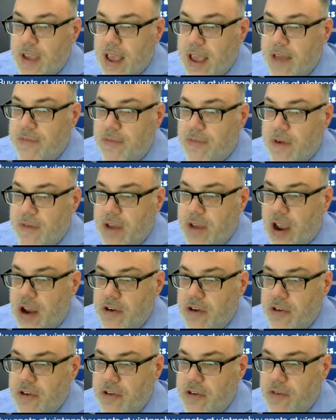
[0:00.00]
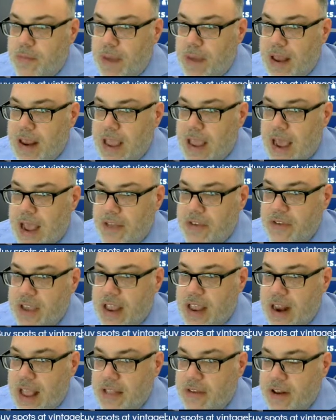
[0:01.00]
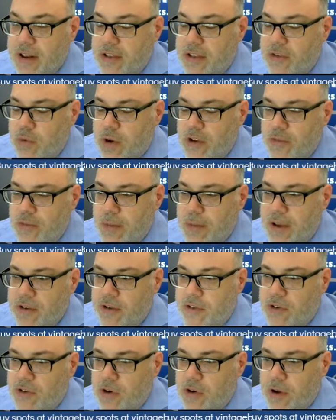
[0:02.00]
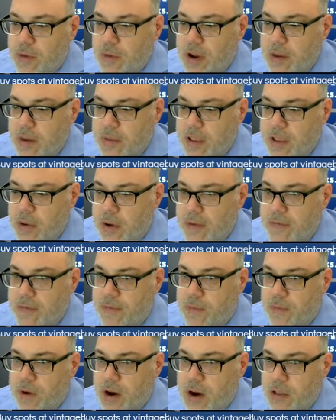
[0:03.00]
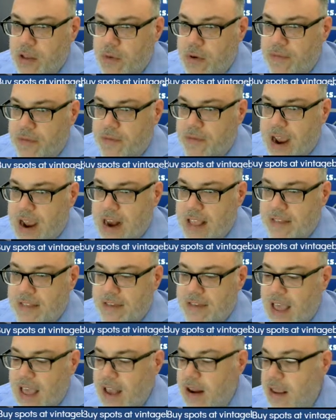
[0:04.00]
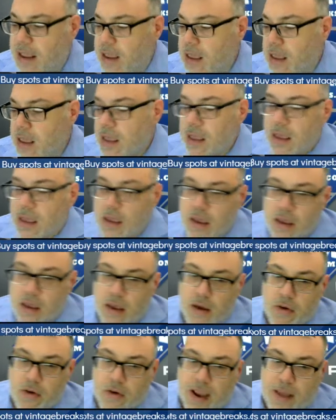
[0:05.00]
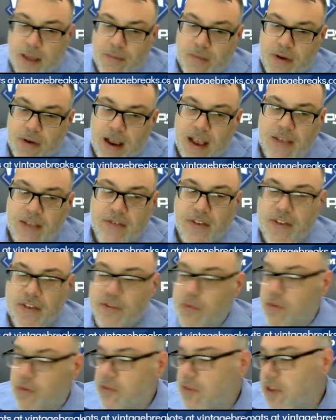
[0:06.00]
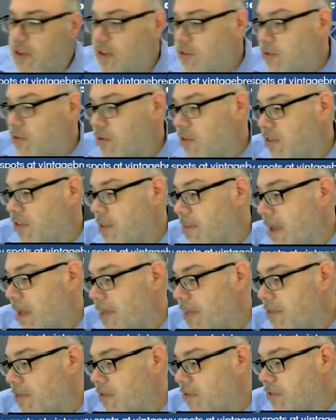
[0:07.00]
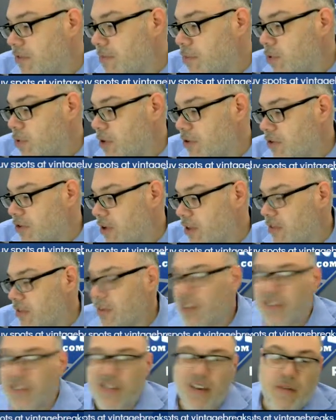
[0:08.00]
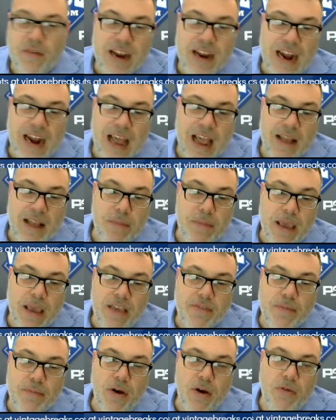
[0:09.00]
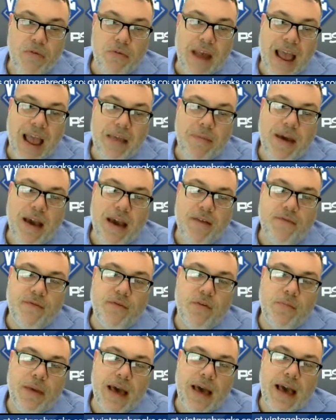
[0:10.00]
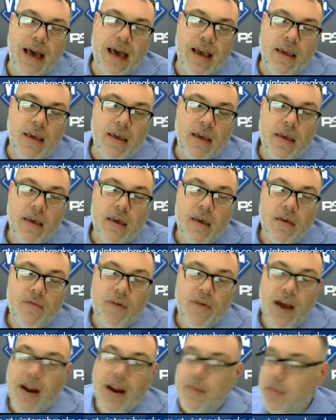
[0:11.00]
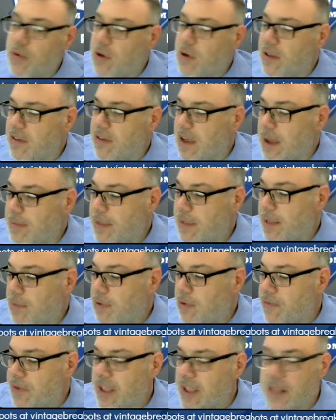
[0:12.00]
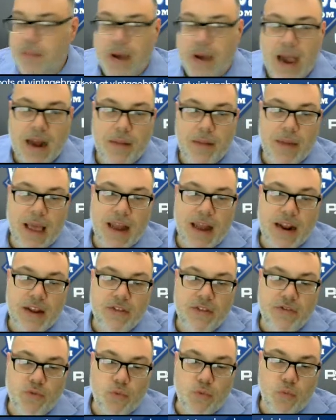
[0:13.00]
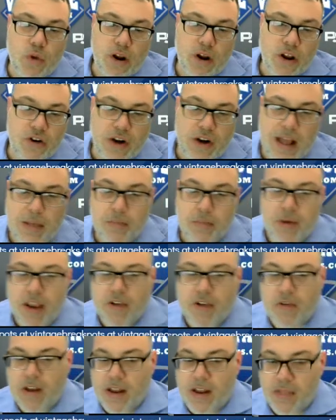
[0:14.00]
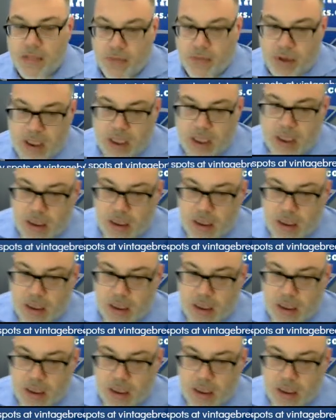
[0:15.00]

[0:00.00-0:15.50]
Don't forget, for every 100 you spend, guys, you get entered into our special drawing we're gonna do on Friday at 10. Grand prize T206 Christy Mathewson portrait, 79 baseball rack pack, full pack. Vita Blue on top, Dale Murphy on the bottom, and a $100 break credit.